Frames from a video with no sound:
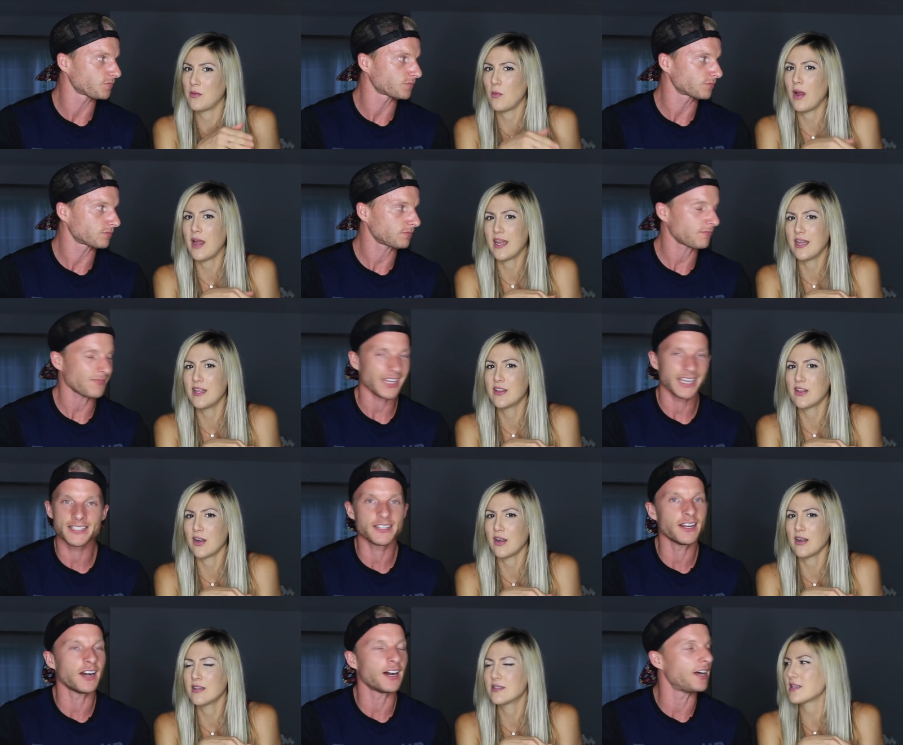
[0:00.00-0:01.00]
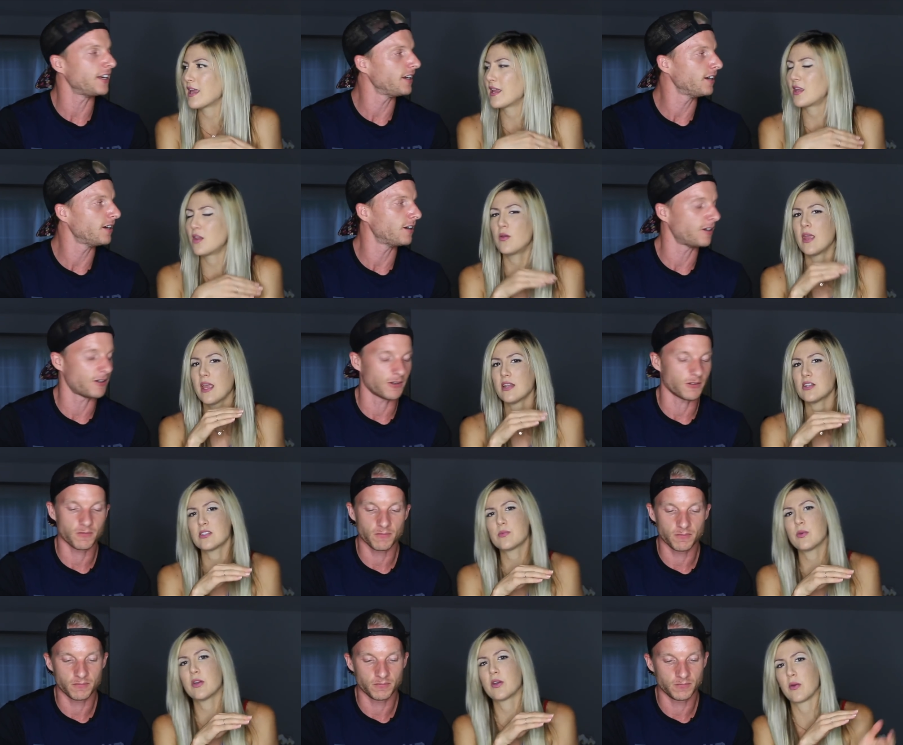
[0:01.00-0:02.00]
Speaker 1: and white either. It's, not, it's like no. you can't
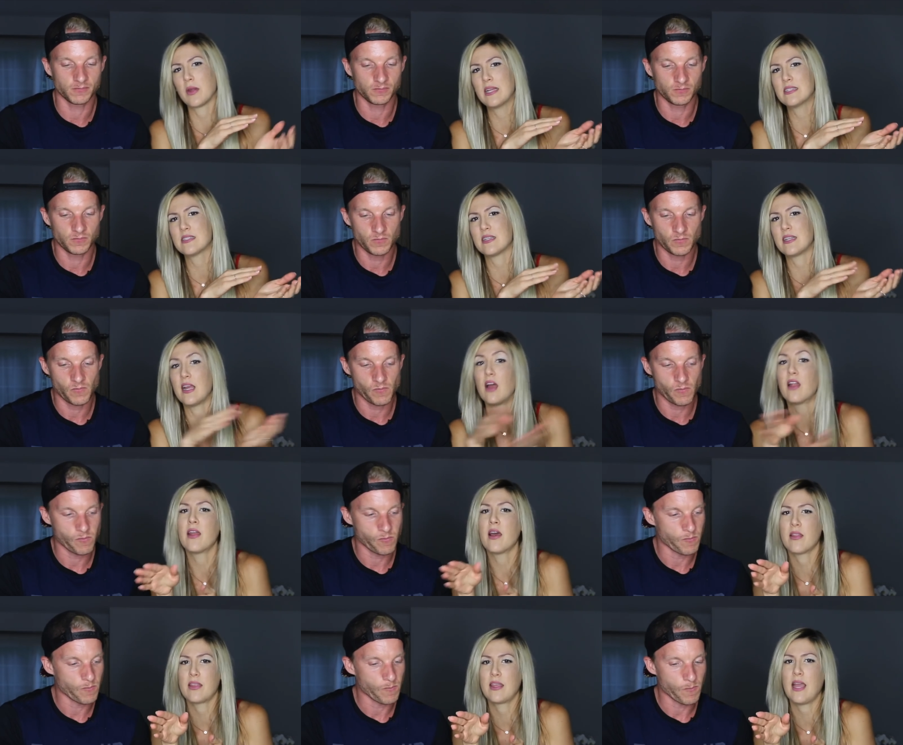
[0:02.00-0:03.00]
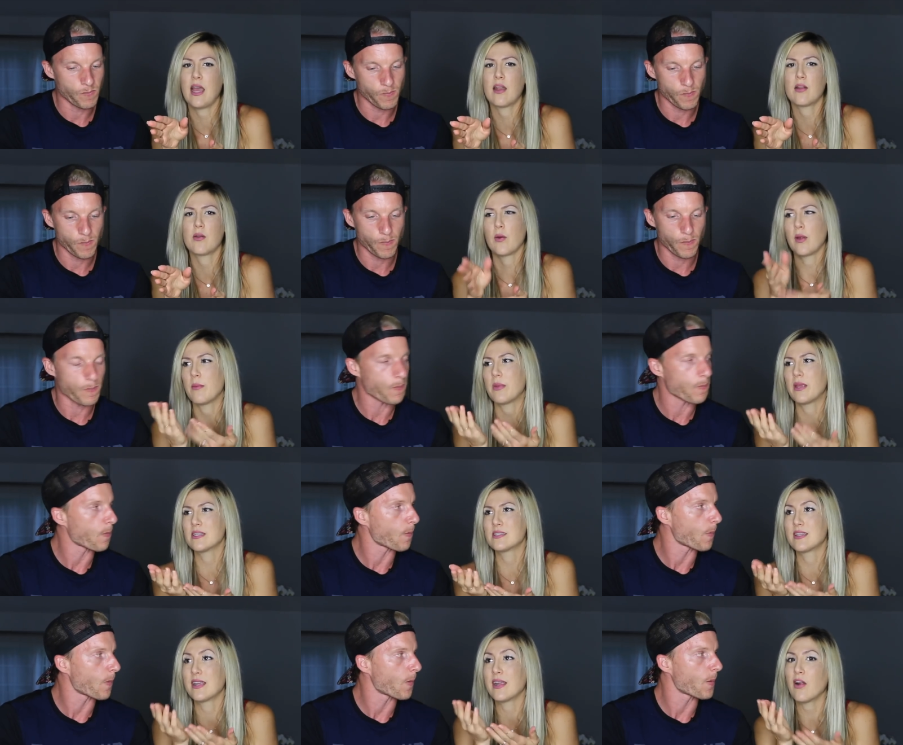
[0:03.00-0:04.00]
just put grains in the unhealthy category
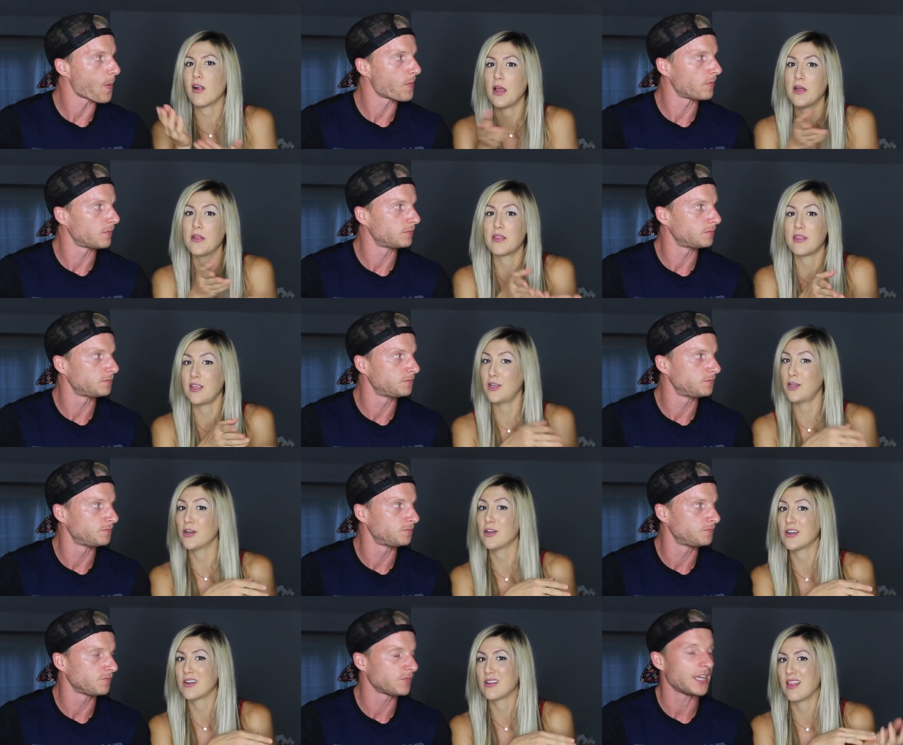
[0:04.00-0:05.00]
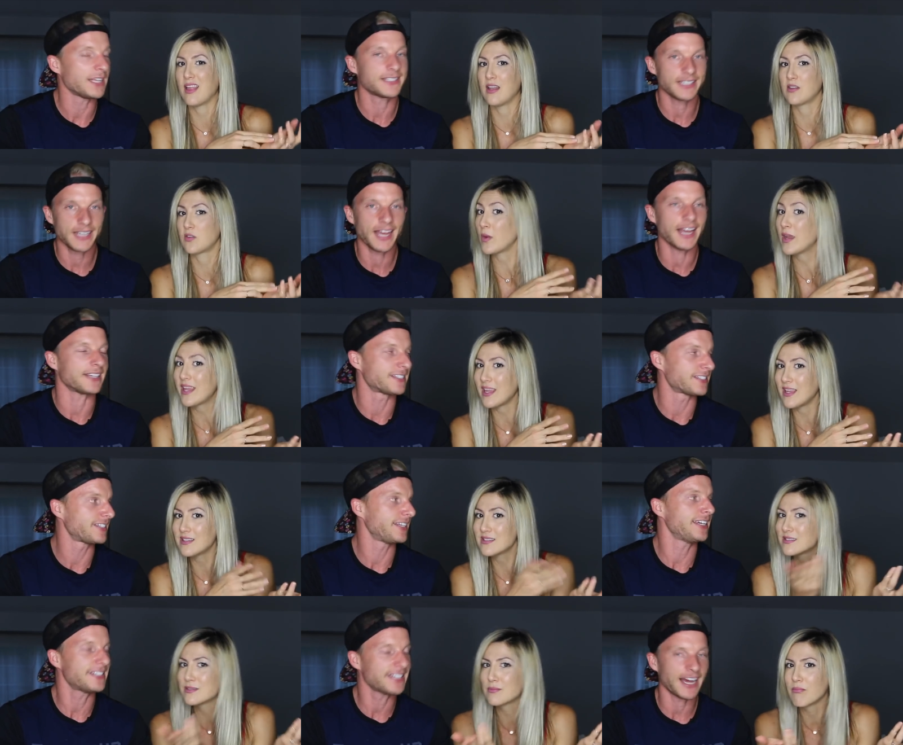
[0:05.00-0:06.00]
because they are healthier
Speaker 2: than it's, Twinkies.
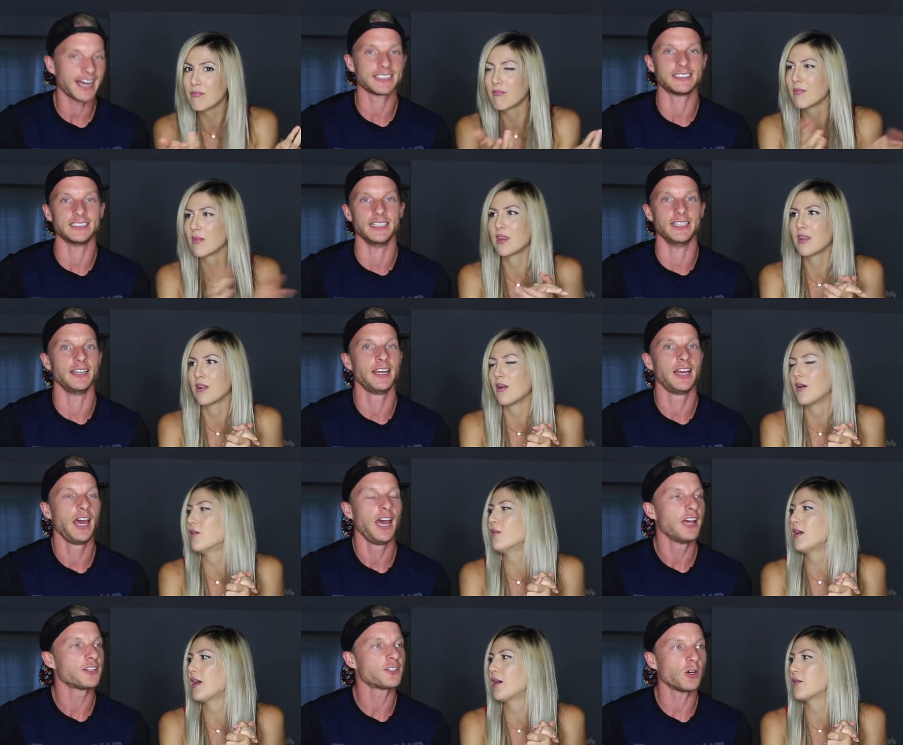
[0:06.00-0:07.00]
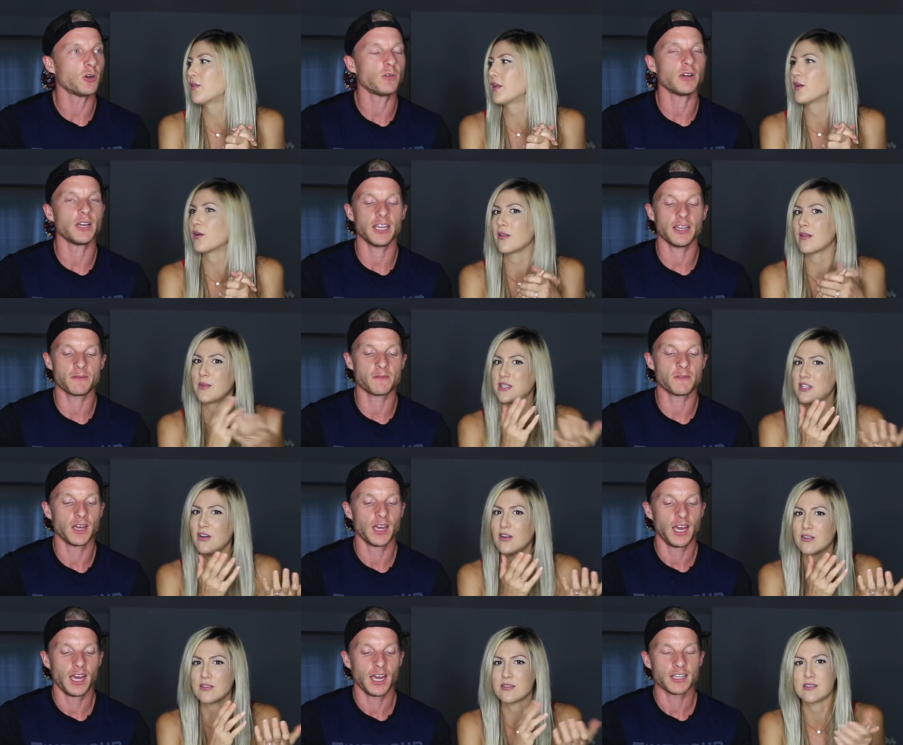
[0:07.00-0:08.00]
Yes, exactly. You know, healthier so if, than
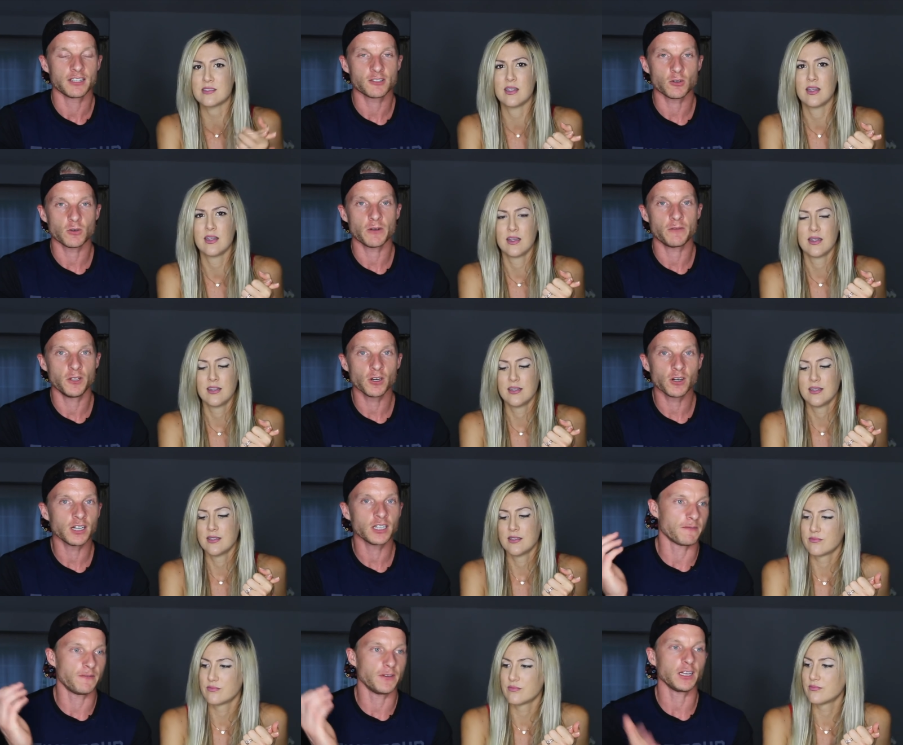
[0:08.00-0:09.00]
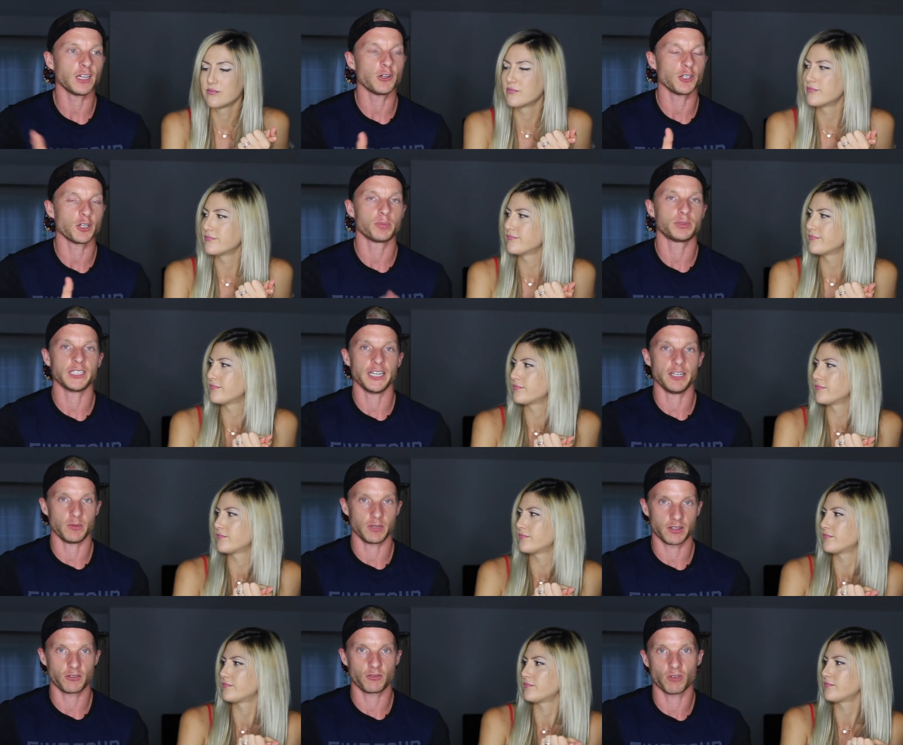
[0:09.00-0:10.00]
McDonald's. So if you're gonna fill out your plate
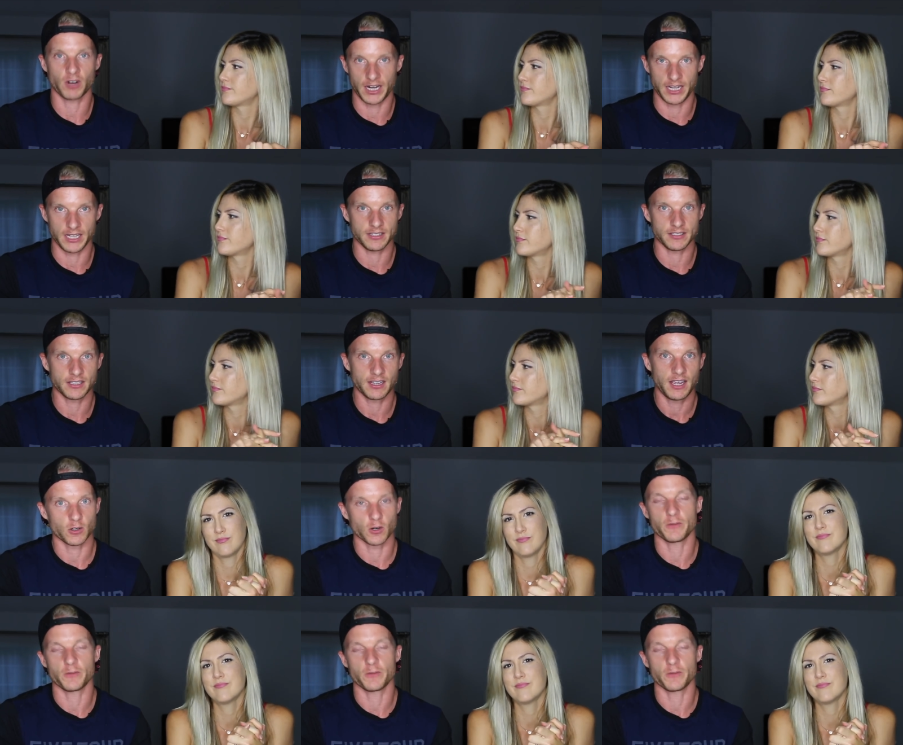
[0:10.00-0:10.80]
with grains, or